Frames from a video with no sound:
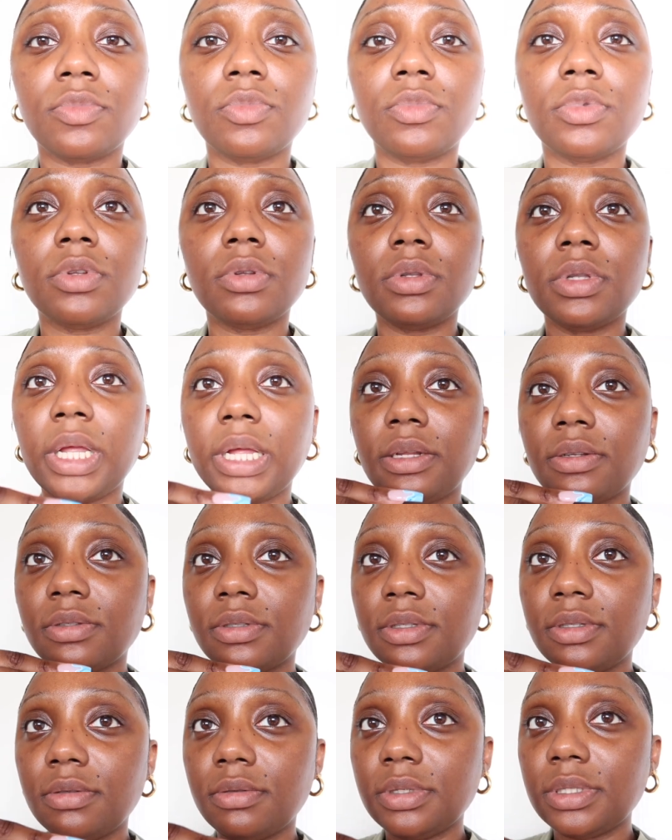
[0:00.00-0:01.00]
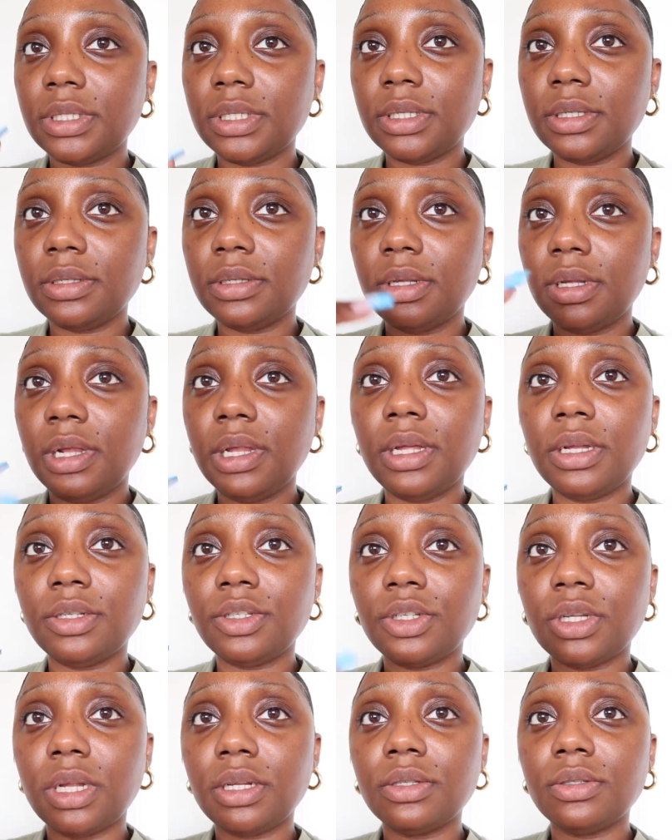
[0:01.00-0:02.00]
Like, do you see the
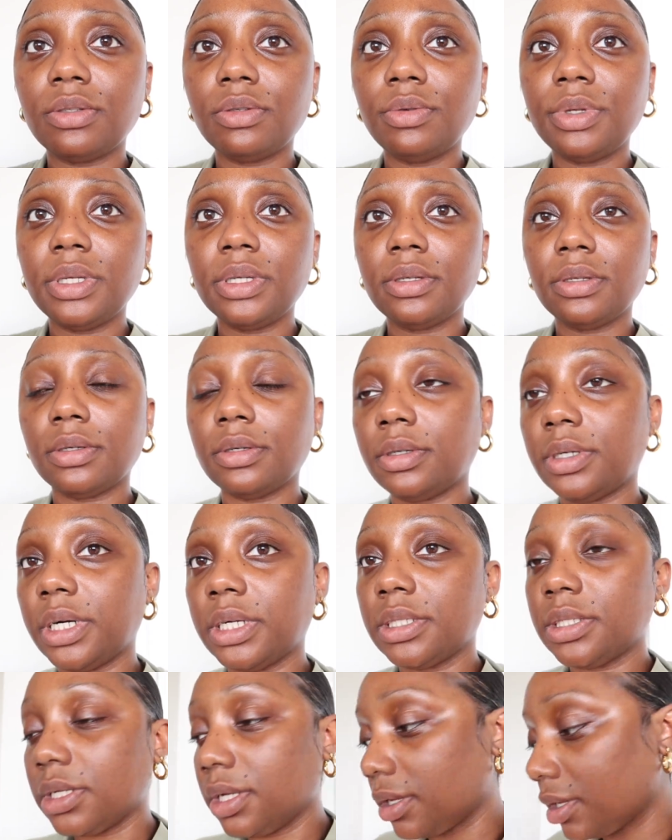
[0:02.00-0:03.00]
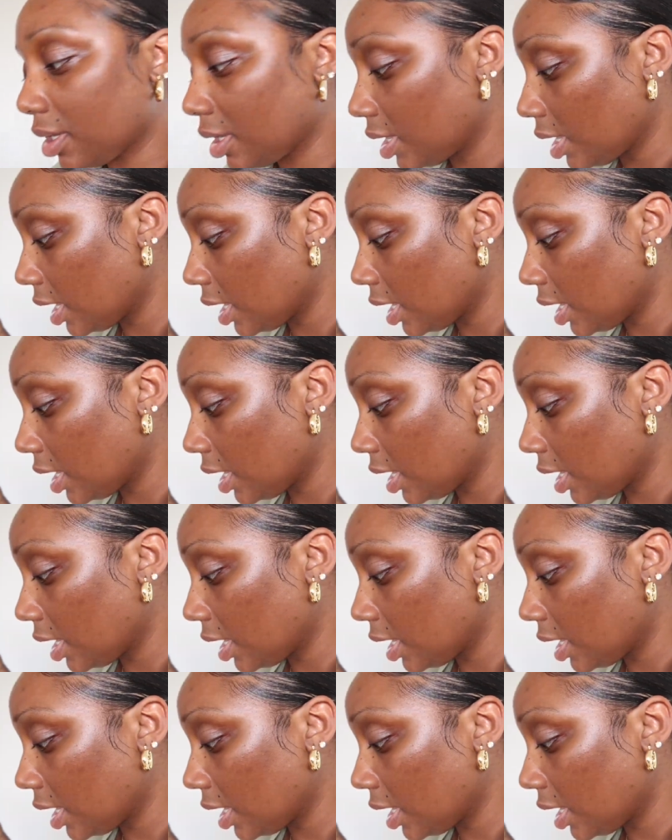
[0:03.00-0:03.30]
glitch that it's doing? Crazy.